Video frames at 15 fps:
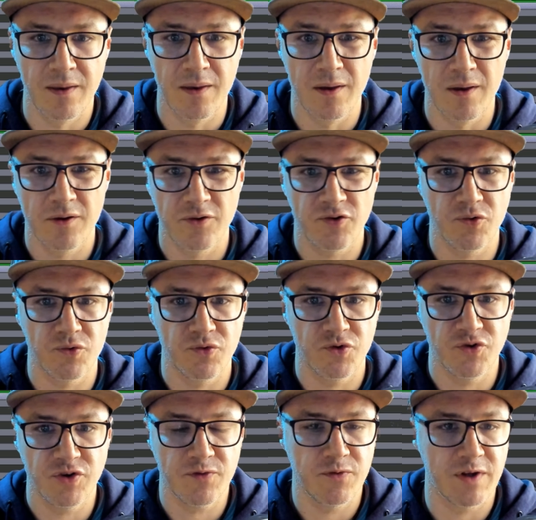So to
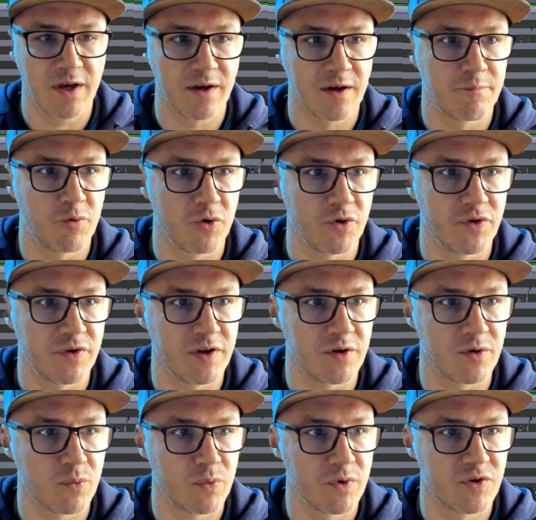shift the anchor point
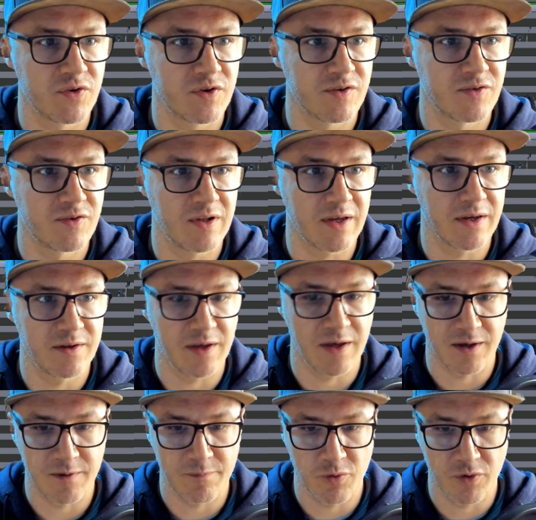here, we just select the
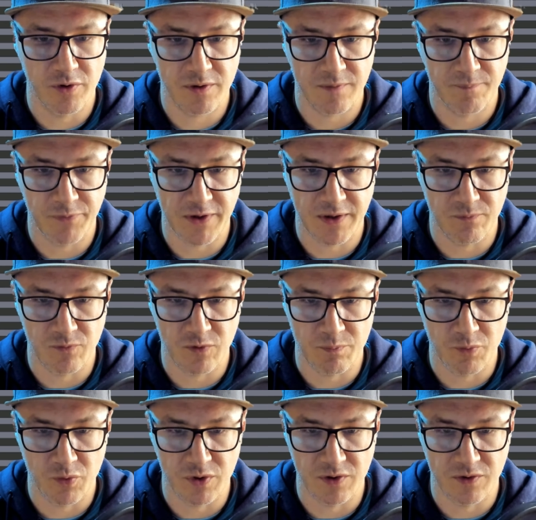anchor point and then we
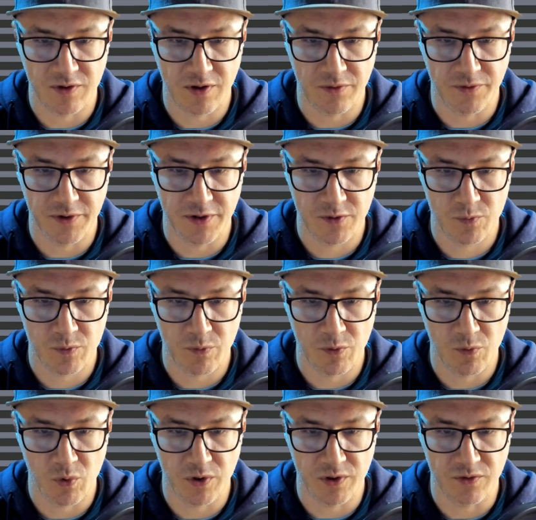put it down here where we
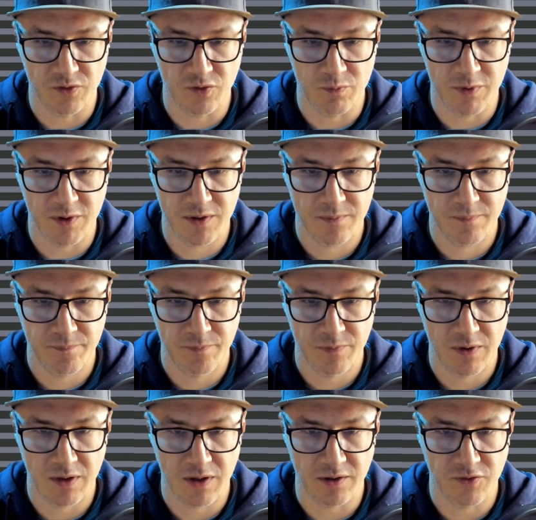want it to be,
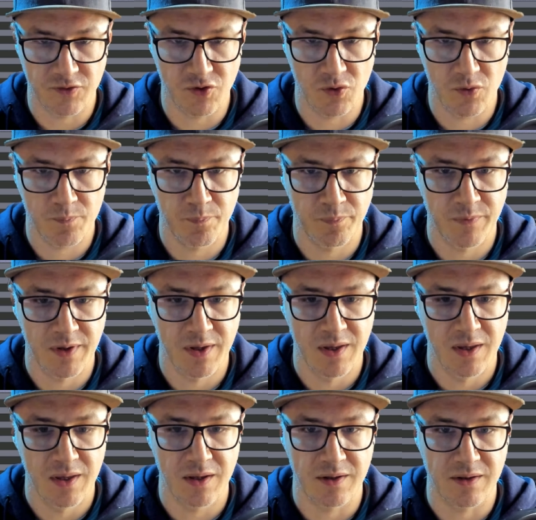like so.
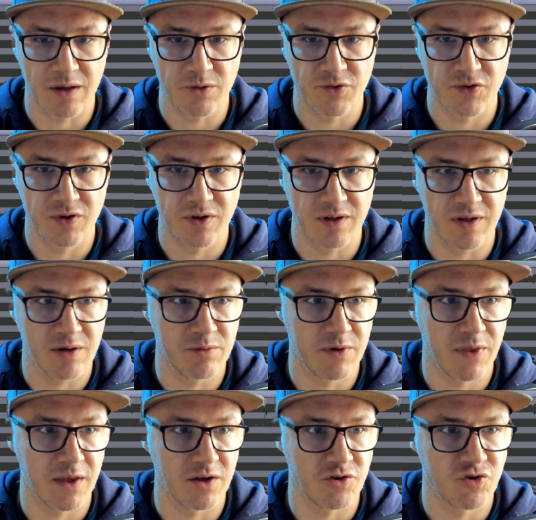And now you see that
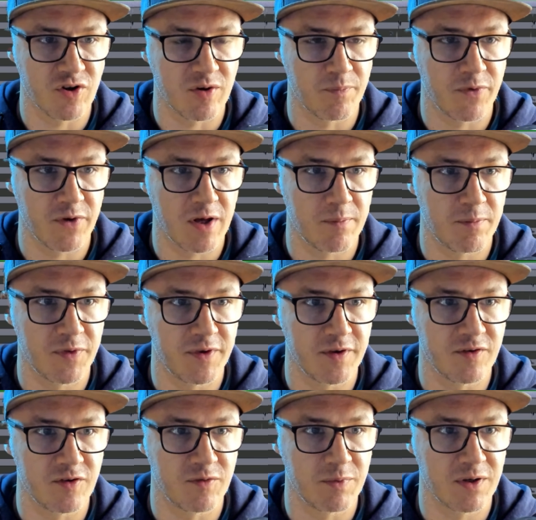everything jumped up, and
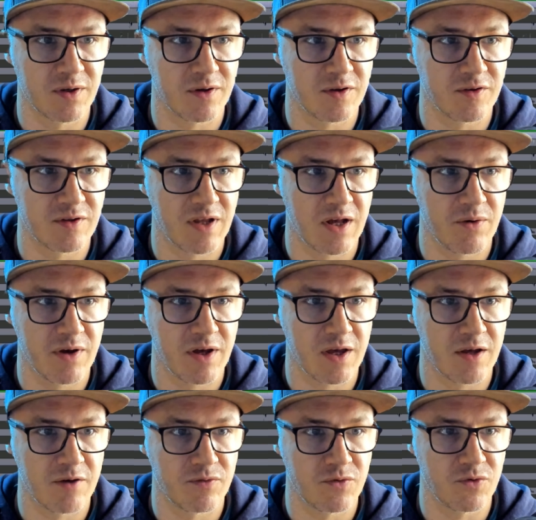this is because now I
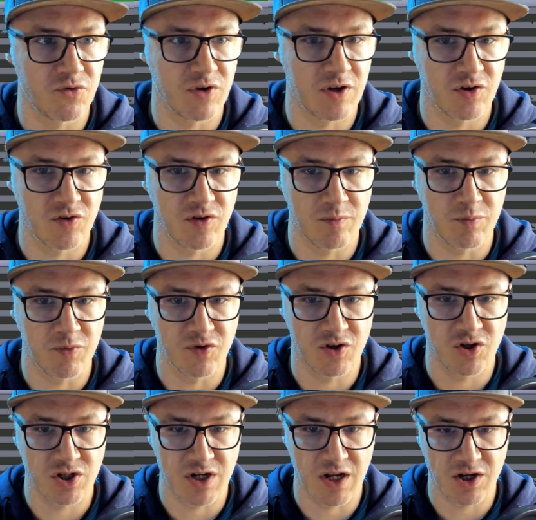have to change the
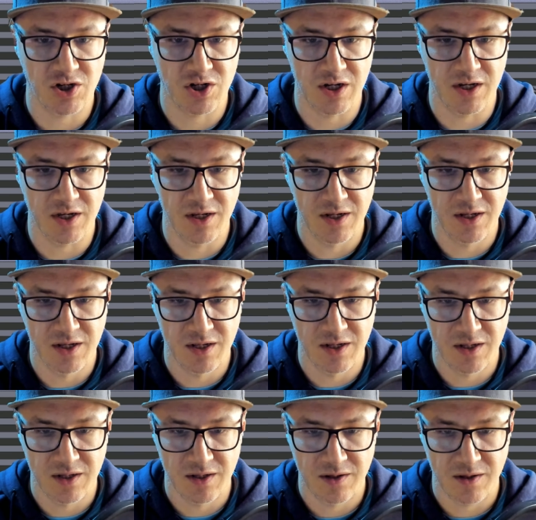position actually
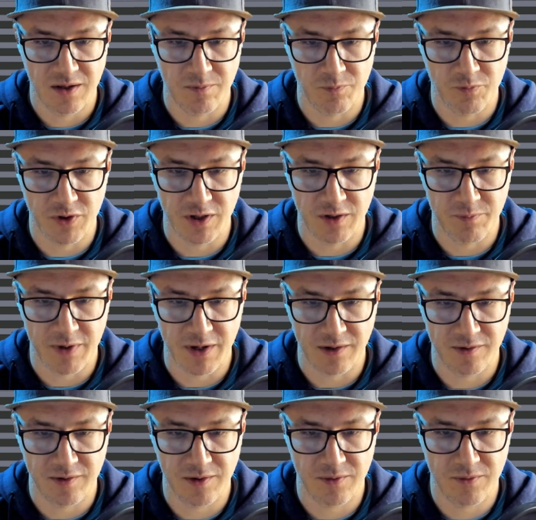and bring it back
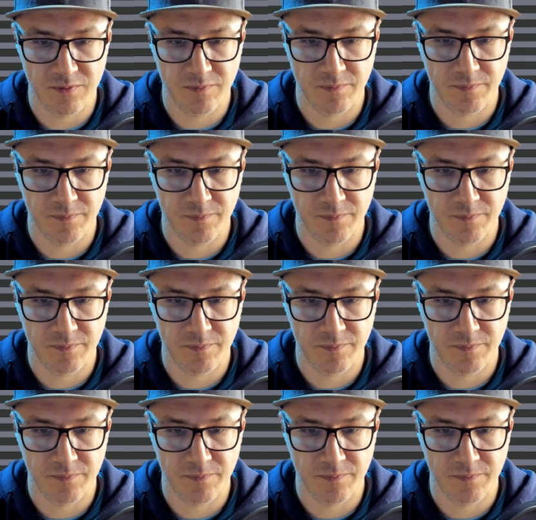down.